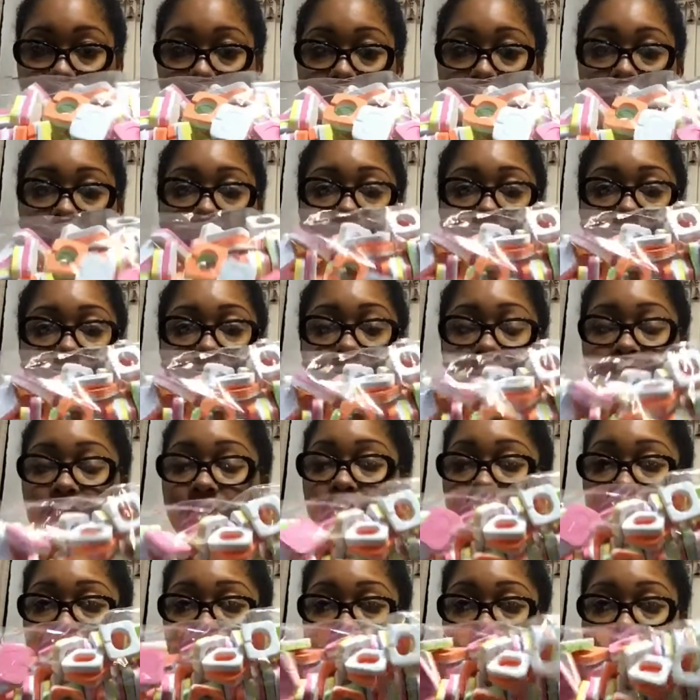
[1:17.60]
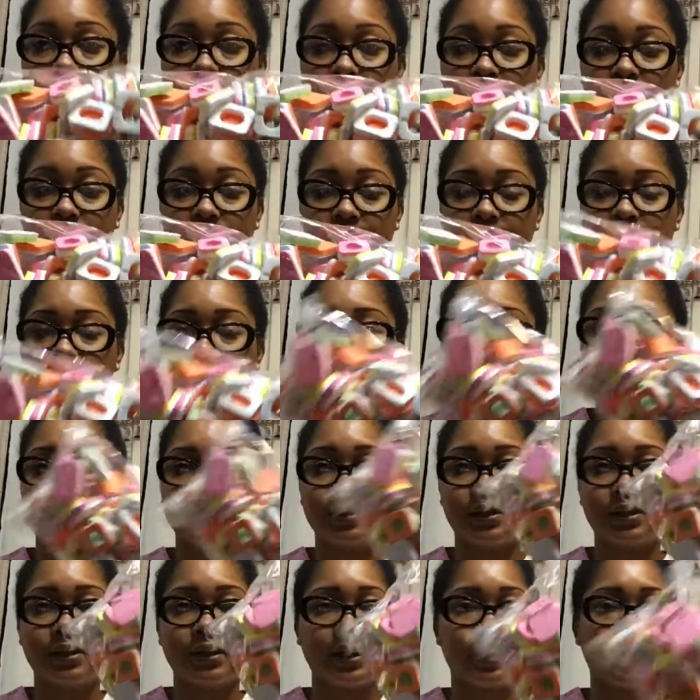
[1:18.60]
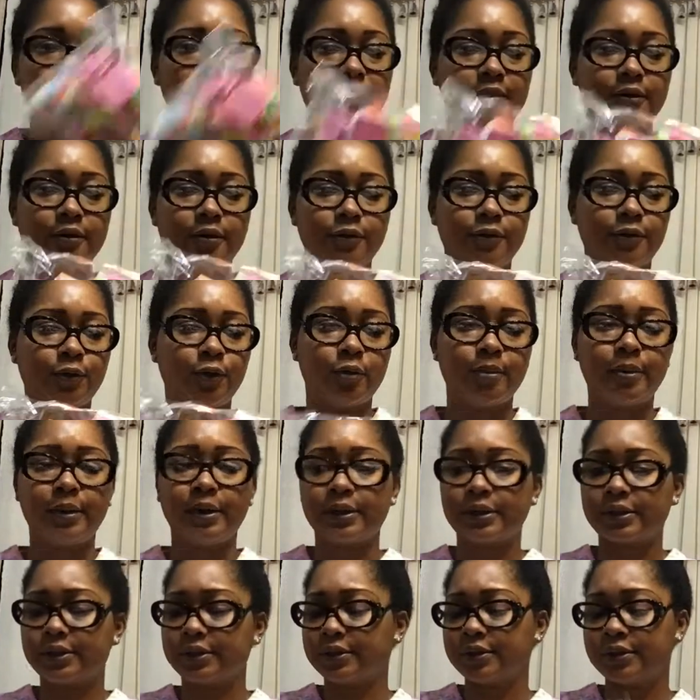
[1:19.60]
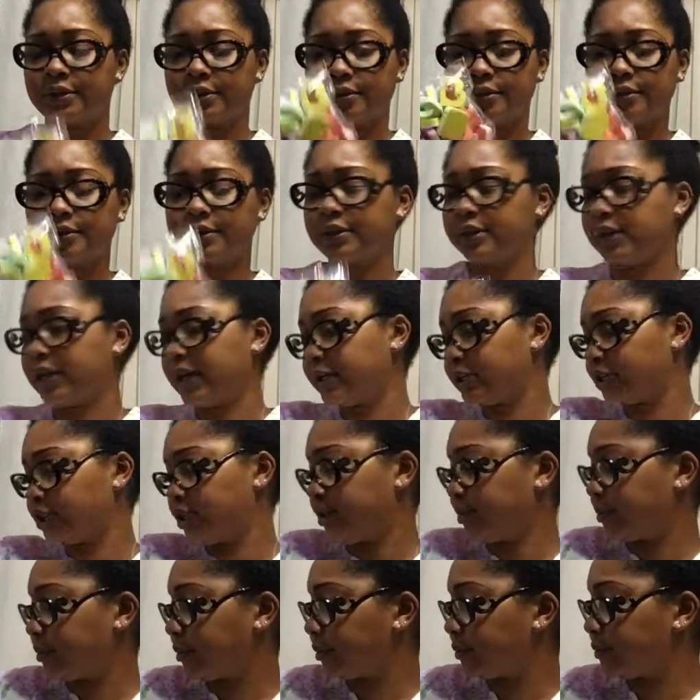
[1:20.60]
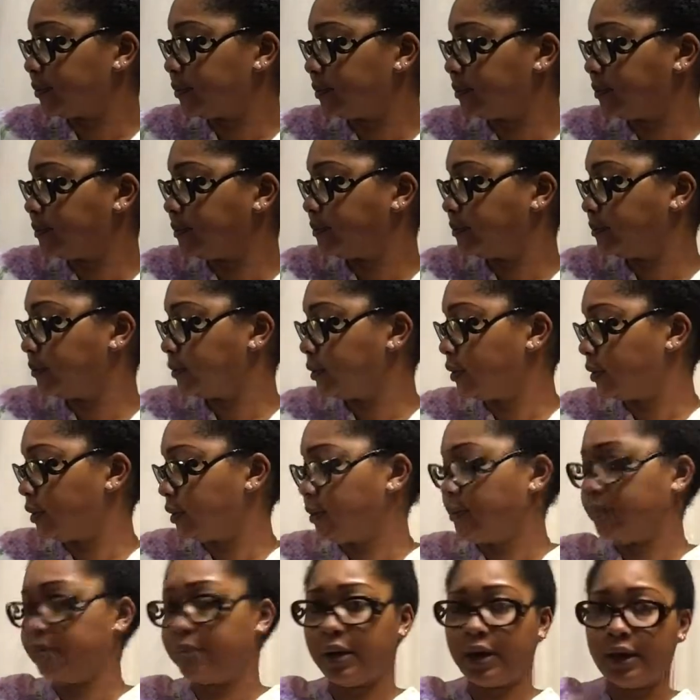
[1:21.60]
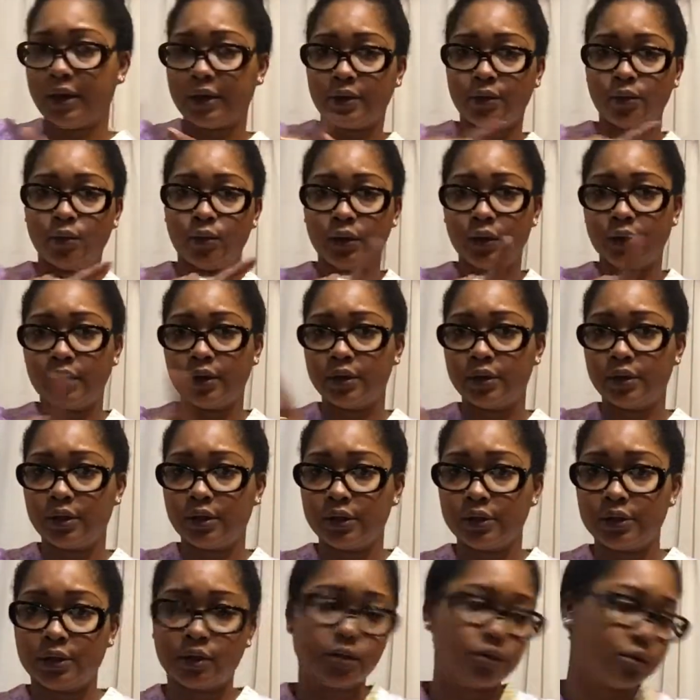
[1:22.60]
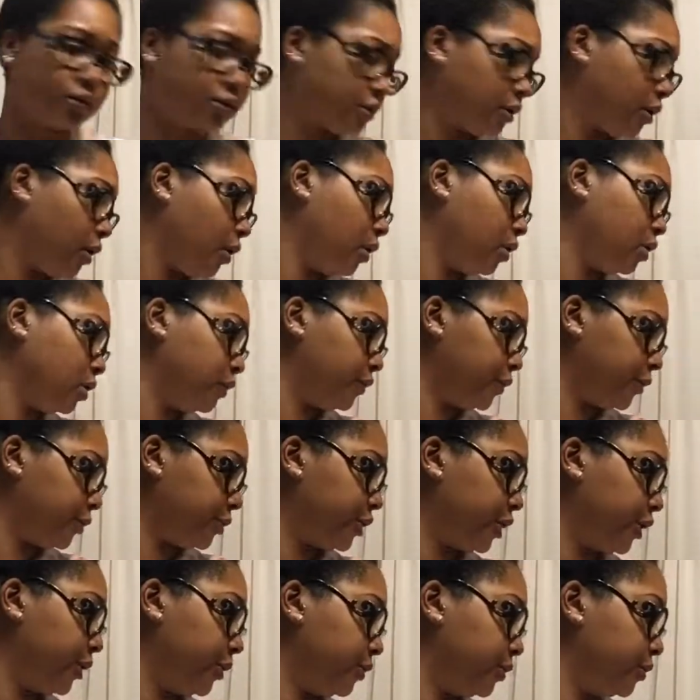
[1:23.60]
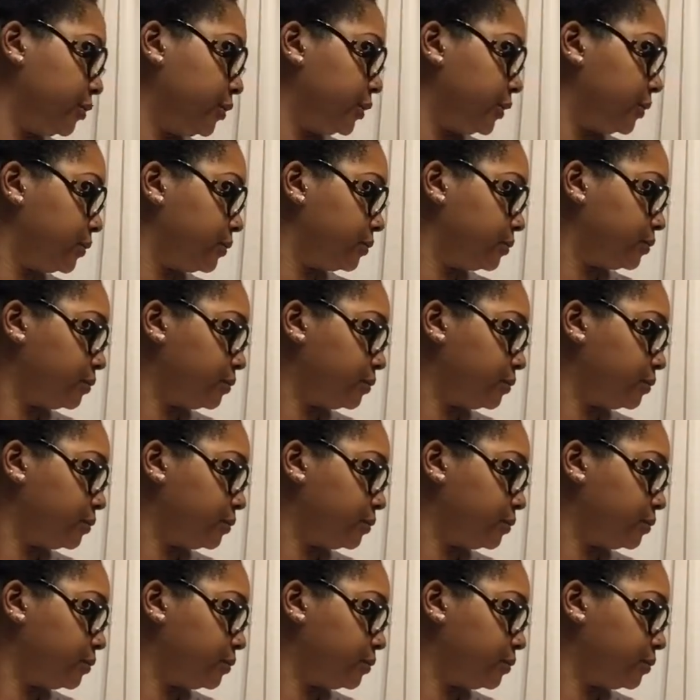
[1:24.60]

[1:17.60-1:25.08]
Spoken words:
I got the individual ones because this was like, I don't know, $4, so it was a lot cheaper than buying the one that does all of your toes.